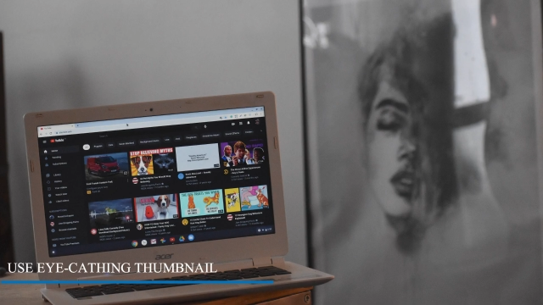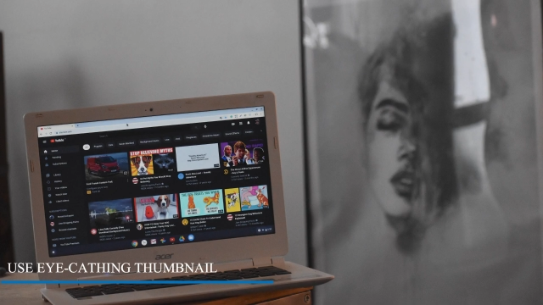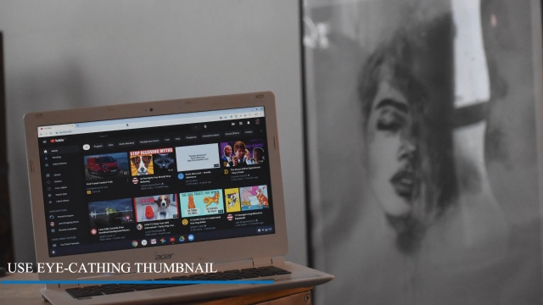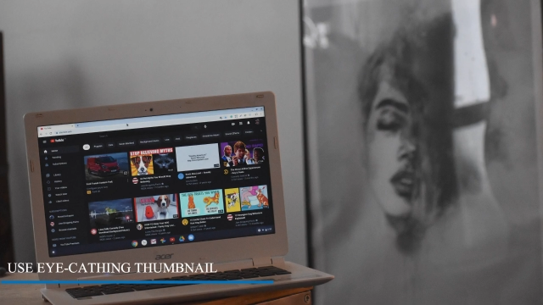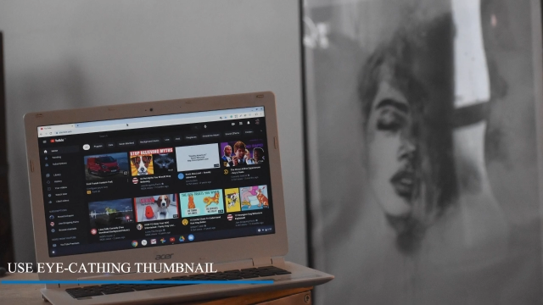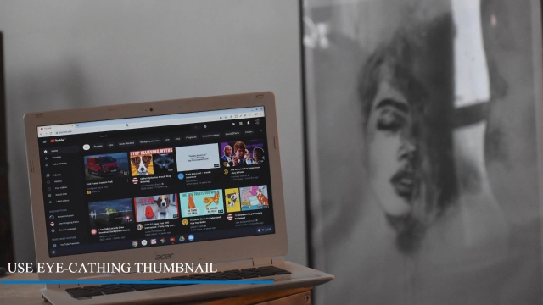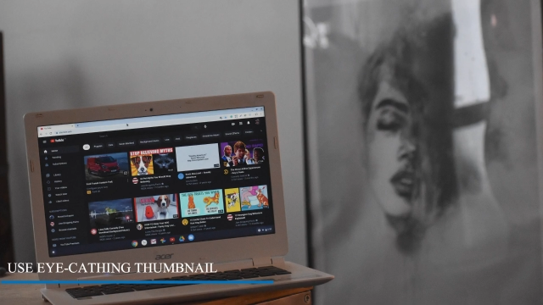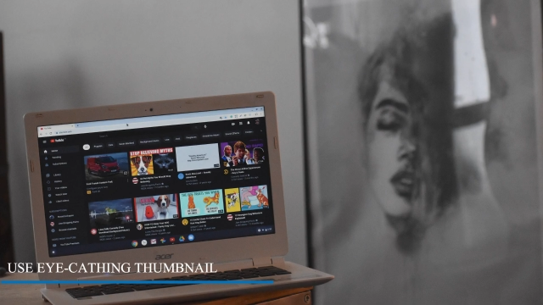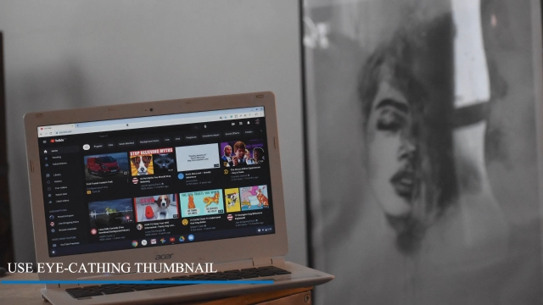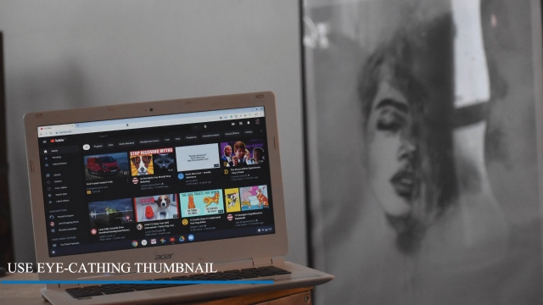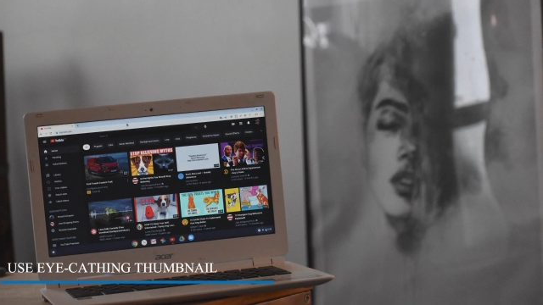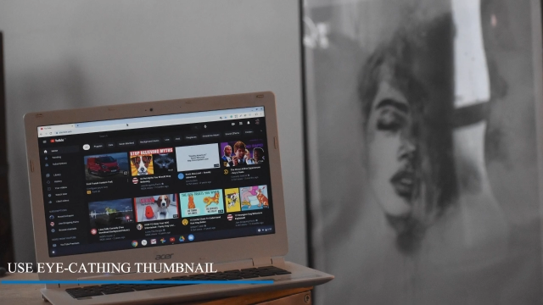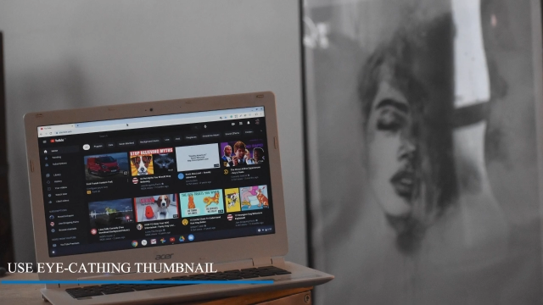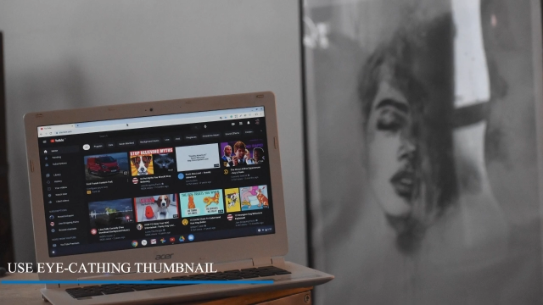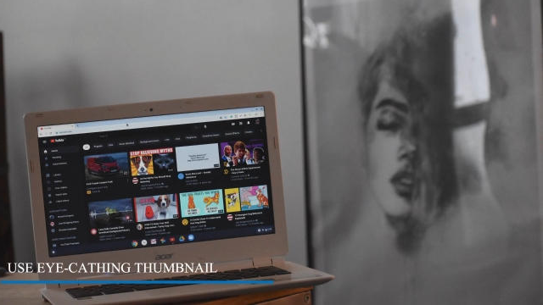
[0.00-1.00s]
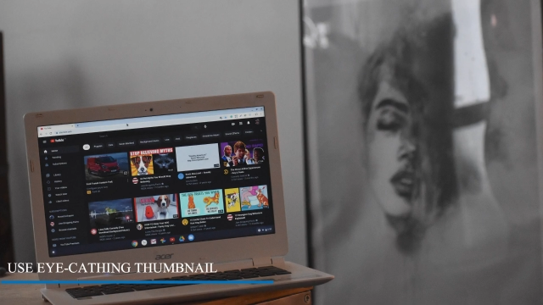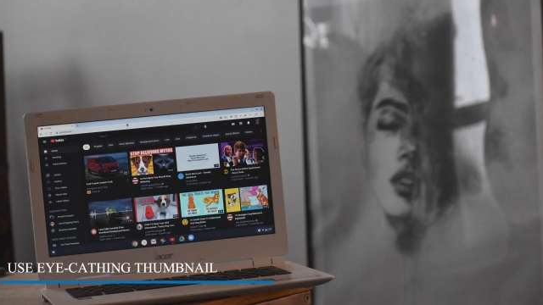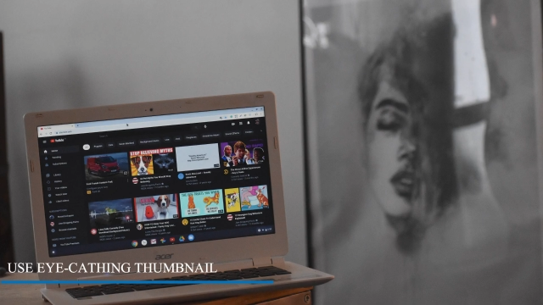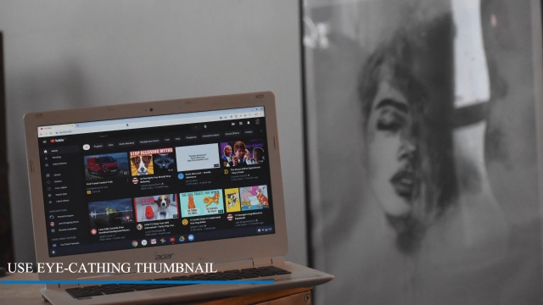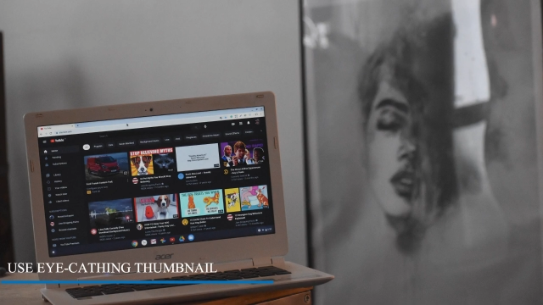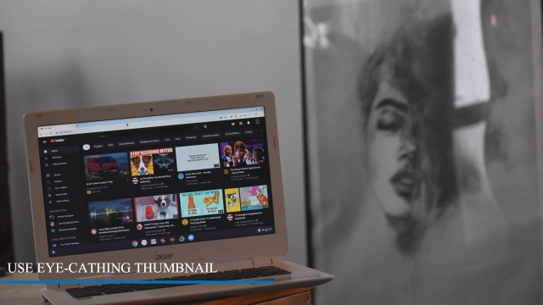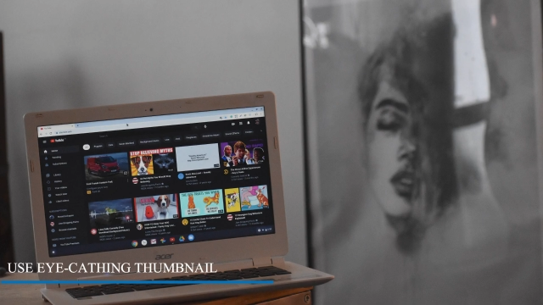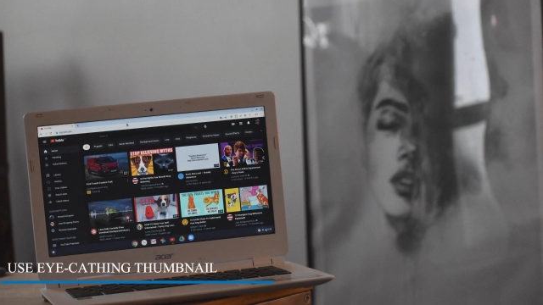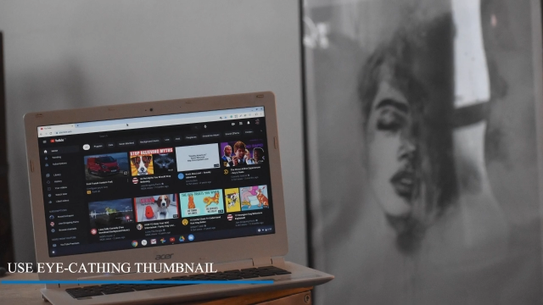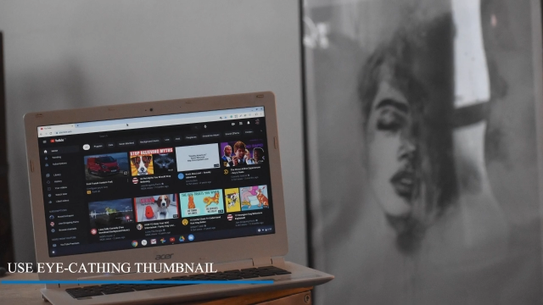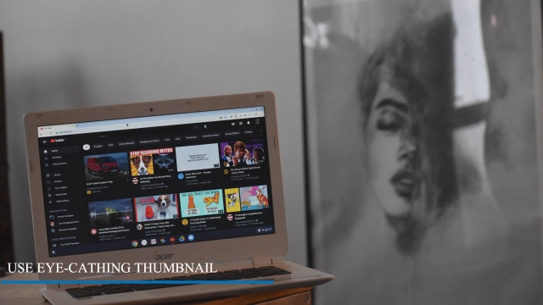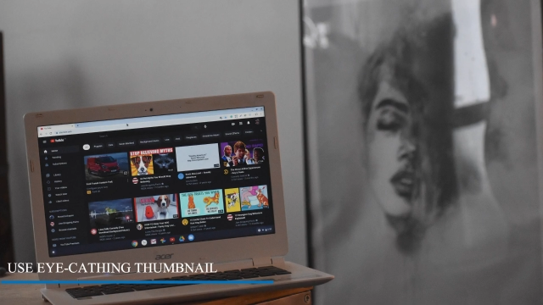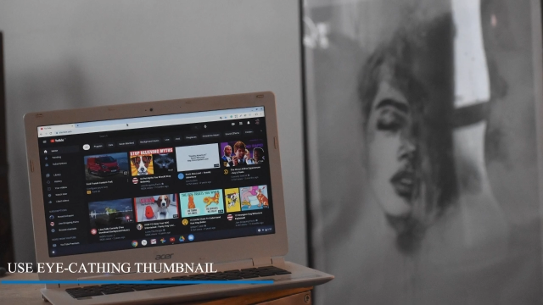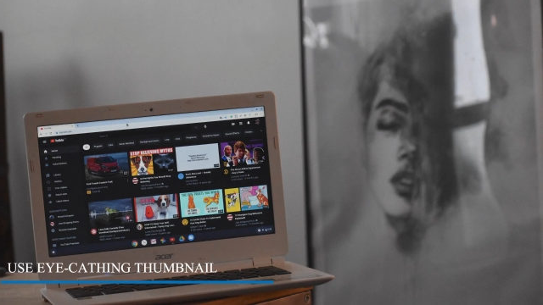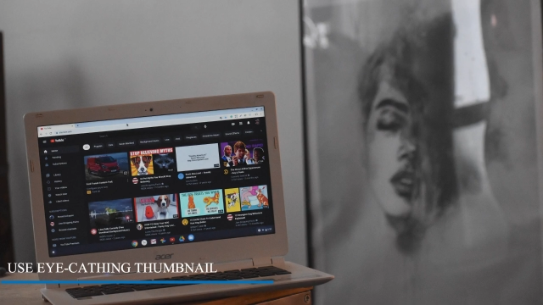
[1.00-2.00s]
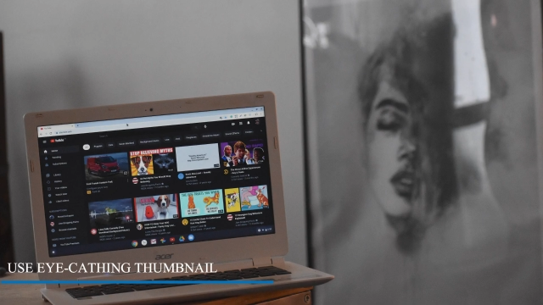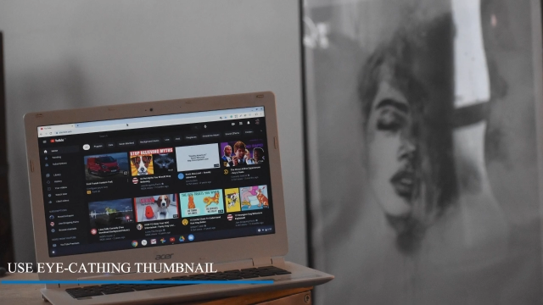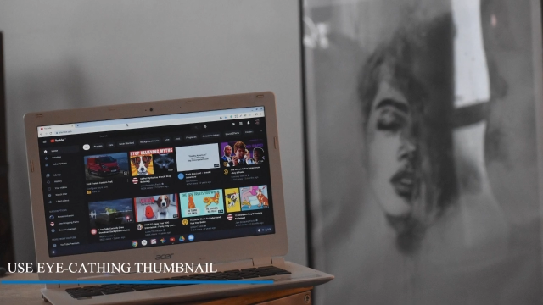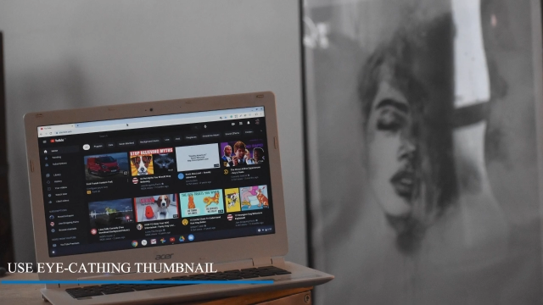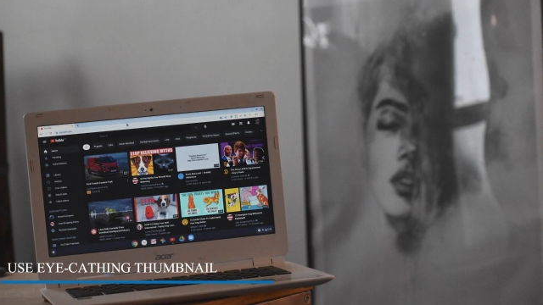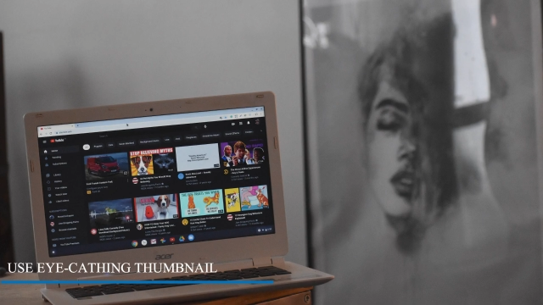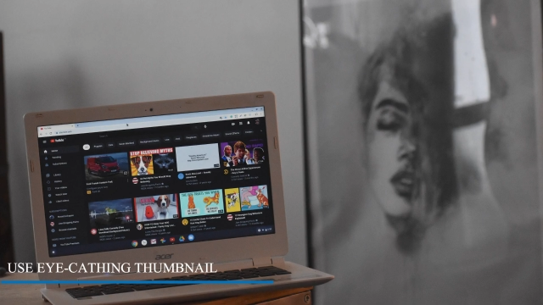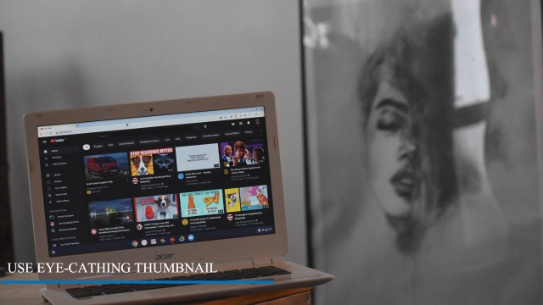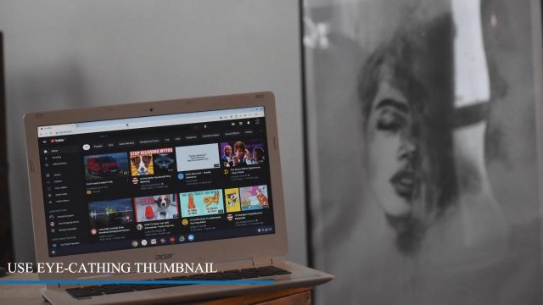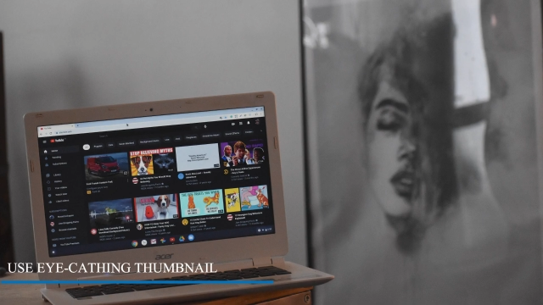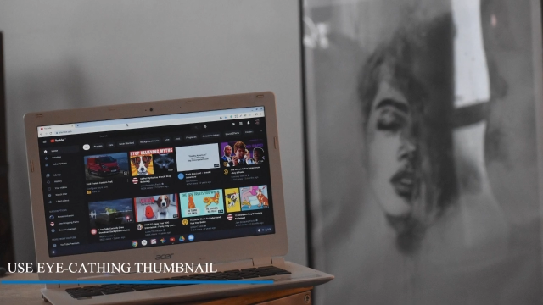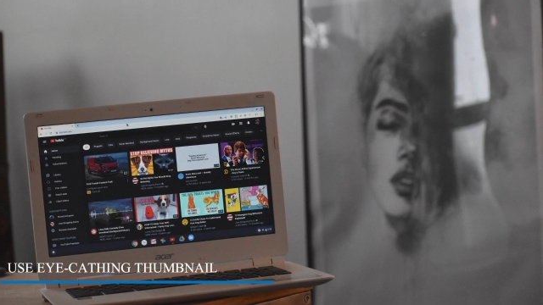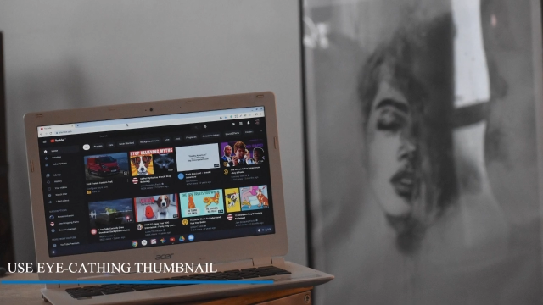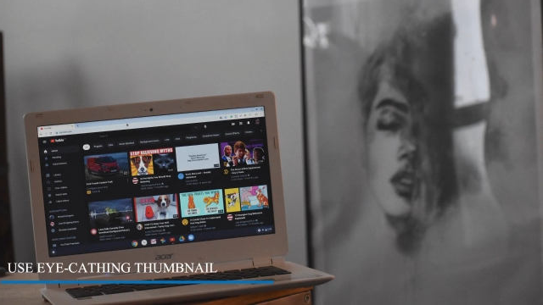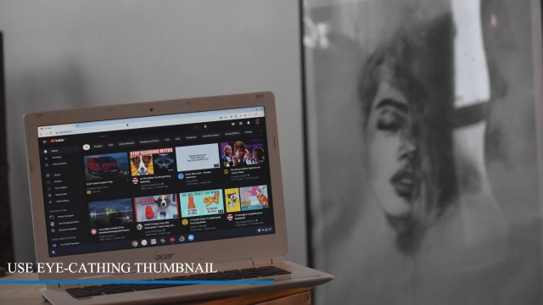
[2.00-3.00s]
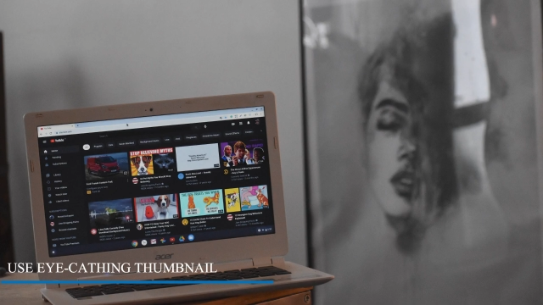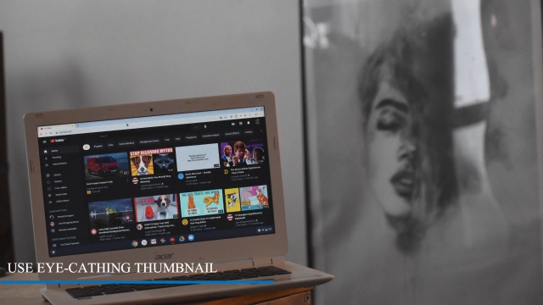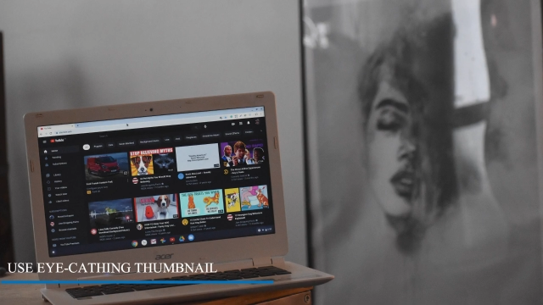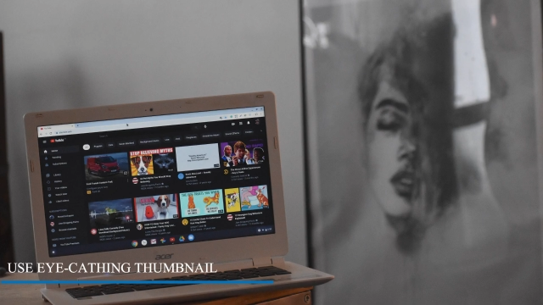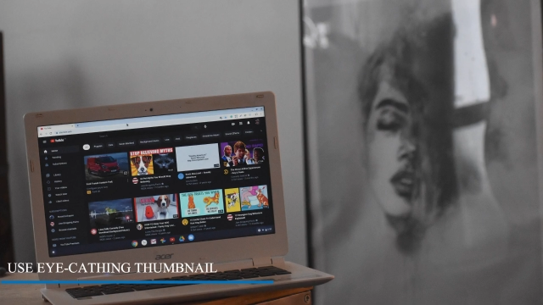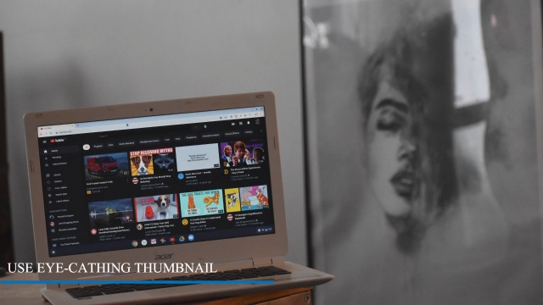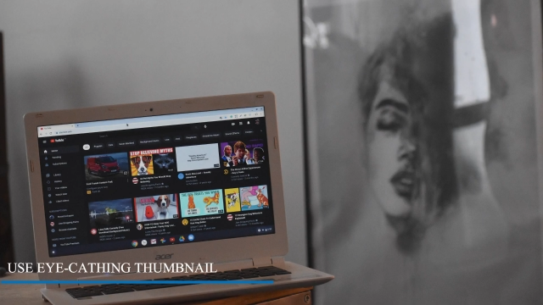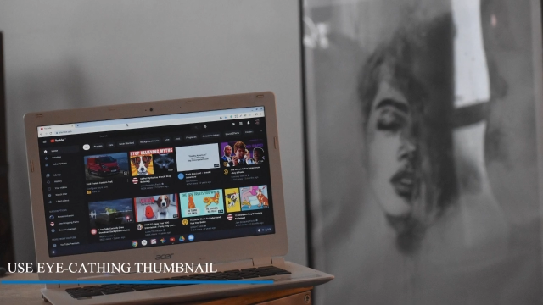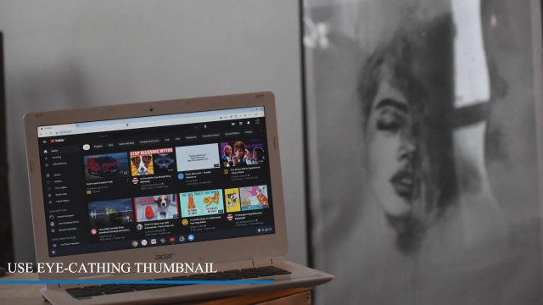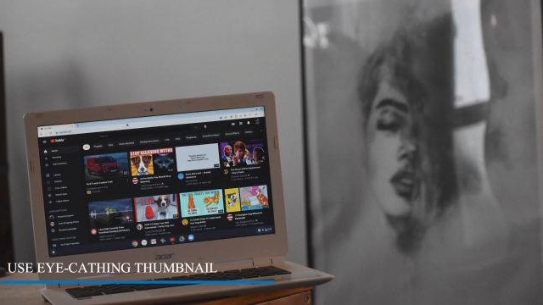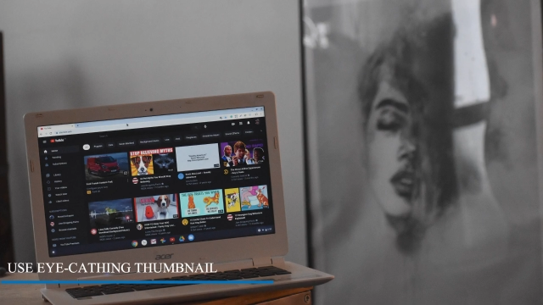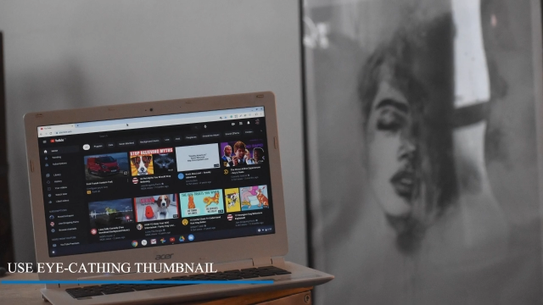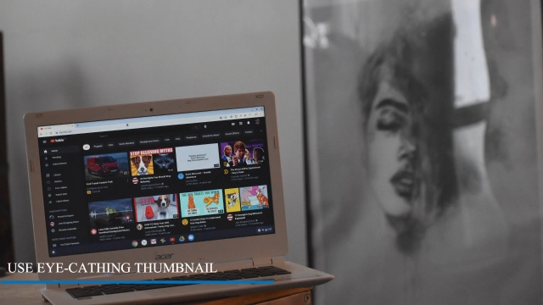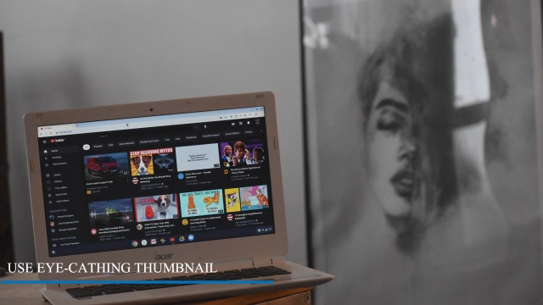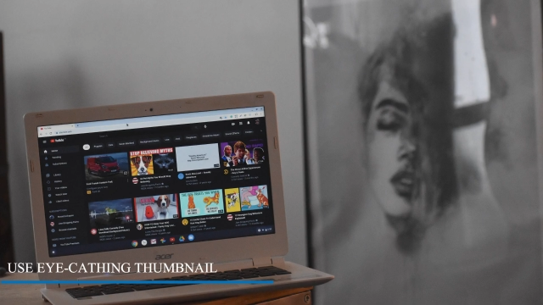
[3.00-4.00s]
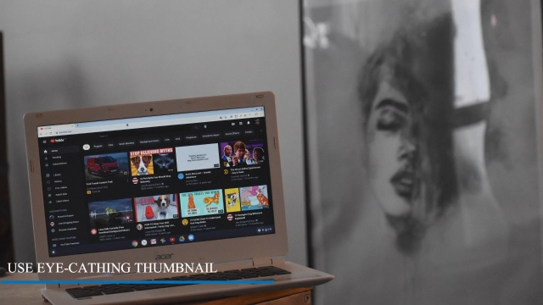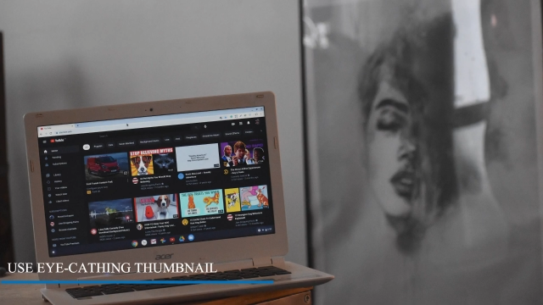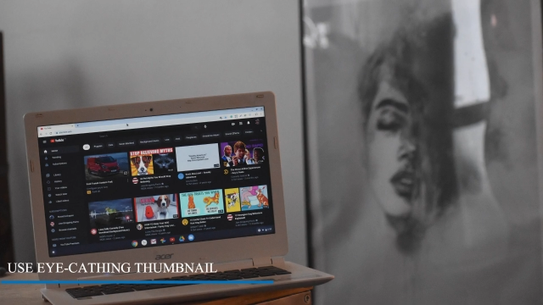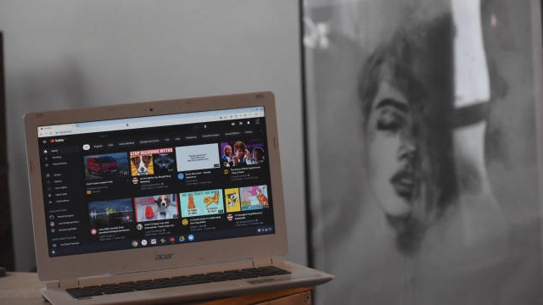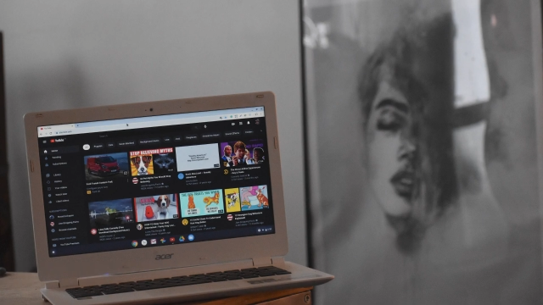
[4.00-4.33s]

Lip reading: [unreadable: no face in view]